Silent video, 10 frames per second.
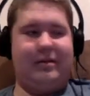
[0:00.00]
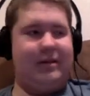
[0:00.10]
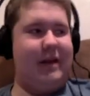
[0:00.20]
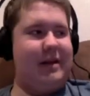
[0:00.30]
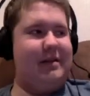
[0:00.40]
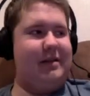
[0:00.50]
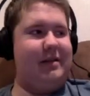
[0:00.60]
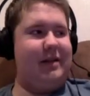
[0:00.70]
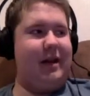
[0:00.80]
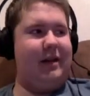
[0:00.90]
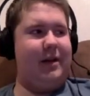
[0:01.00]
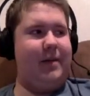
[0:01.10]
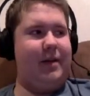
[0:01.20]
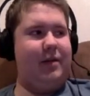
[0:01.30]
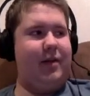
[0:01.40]
That that didn't
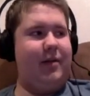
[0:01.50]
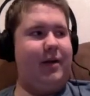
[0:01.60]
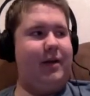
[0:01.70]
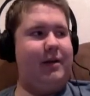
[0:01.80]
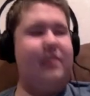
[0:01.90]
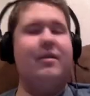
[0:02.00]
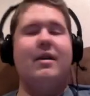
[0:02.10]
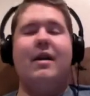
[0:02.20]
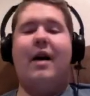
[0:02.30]
come out the way I wanted it to.